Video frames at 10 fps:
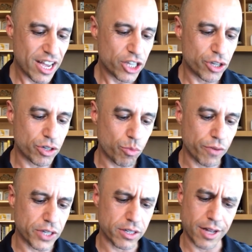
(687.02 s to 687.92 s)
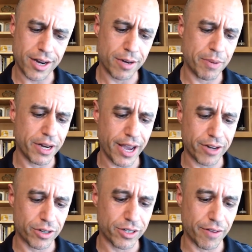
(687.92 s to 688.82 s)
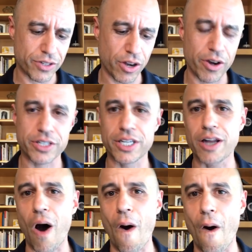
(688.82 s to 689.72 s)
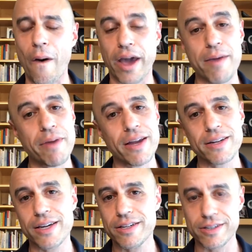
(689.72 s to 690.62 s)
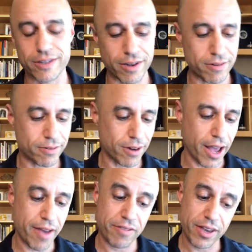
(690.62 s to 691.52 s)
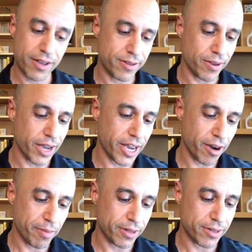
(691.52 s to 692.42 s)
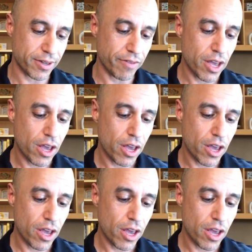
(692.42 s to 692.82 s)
Susan Wolf says, not into pediatric stuff. Sorry, Z-Dog. Hey, man, to each his own. I have kids, so I care about this stuff.